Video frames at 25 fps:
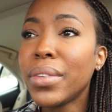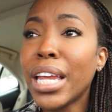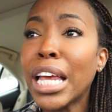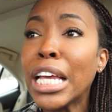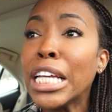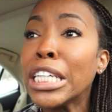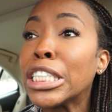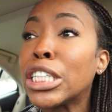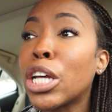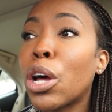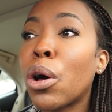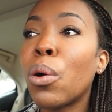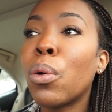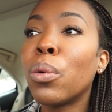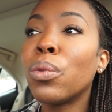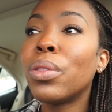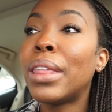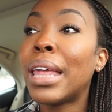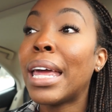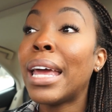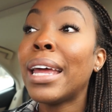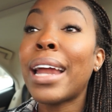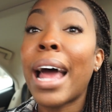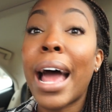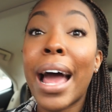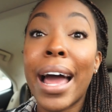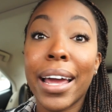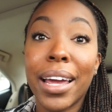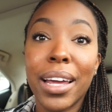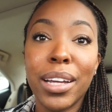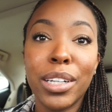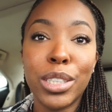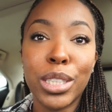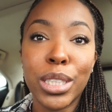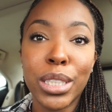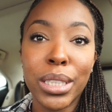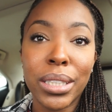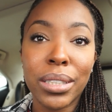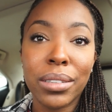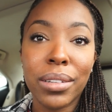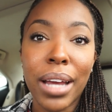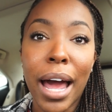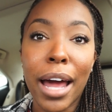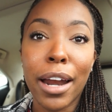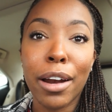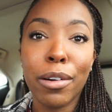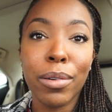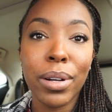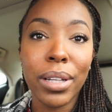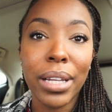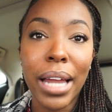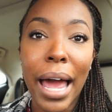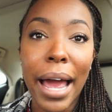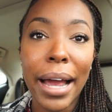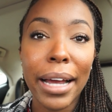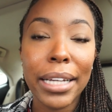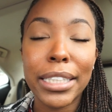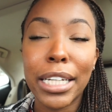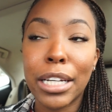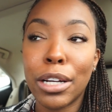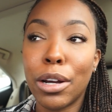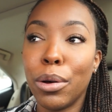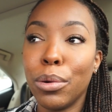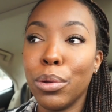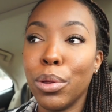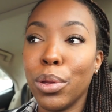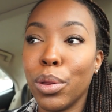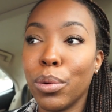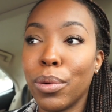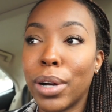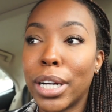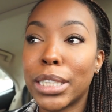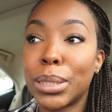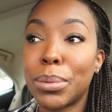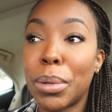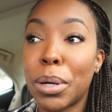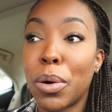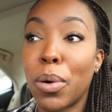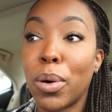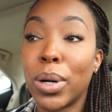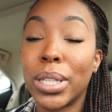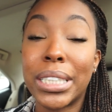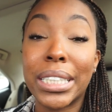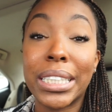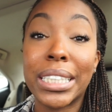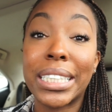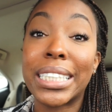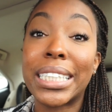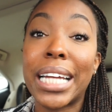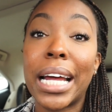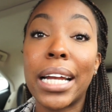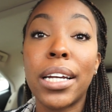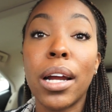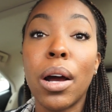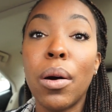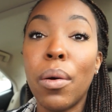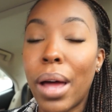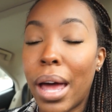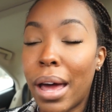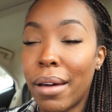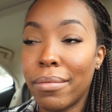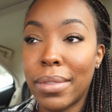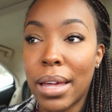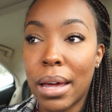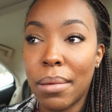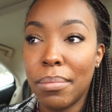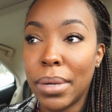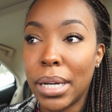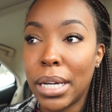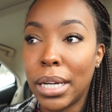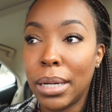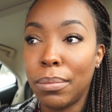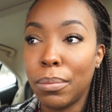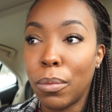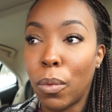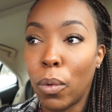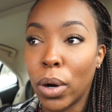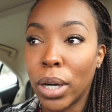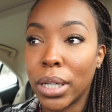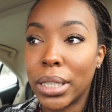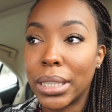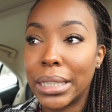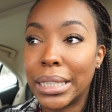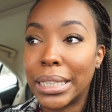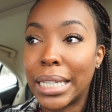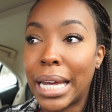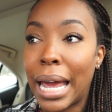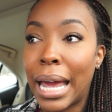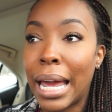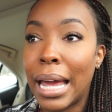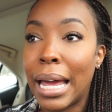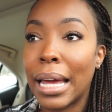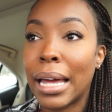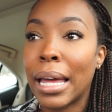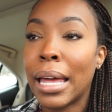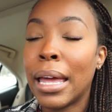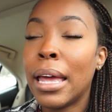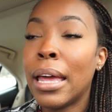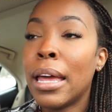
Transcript: And so then I can just kind of relax and go through the rest of my courses because I don't have that many more to take.